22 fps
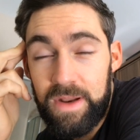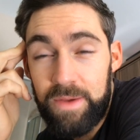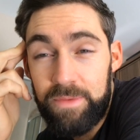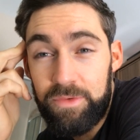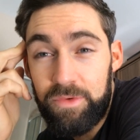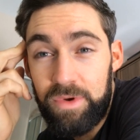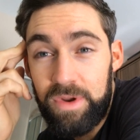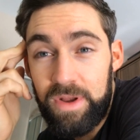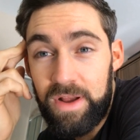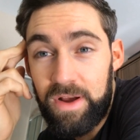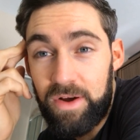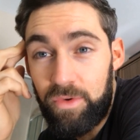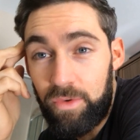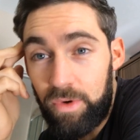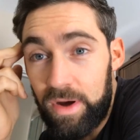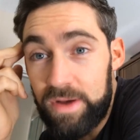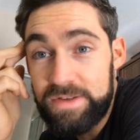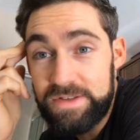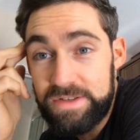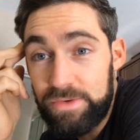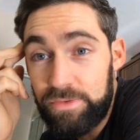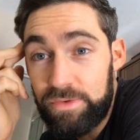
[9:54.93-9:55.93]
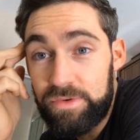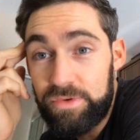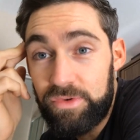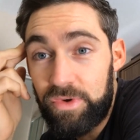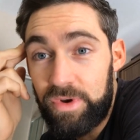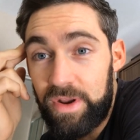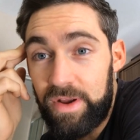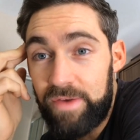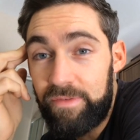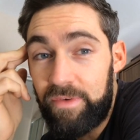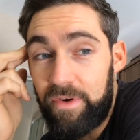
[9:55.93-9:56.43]
I'm doing it in quite, I'm still
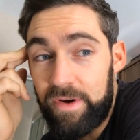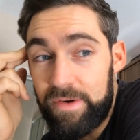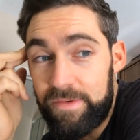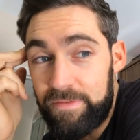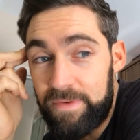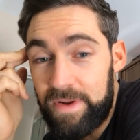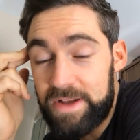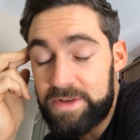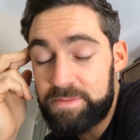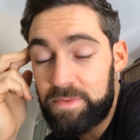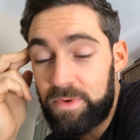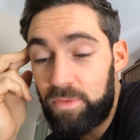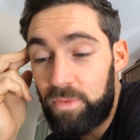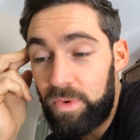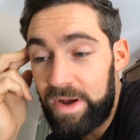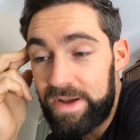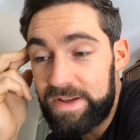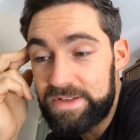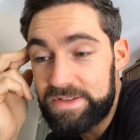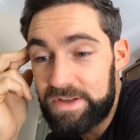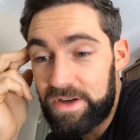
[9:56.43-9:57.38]
doing it in a very flexible way.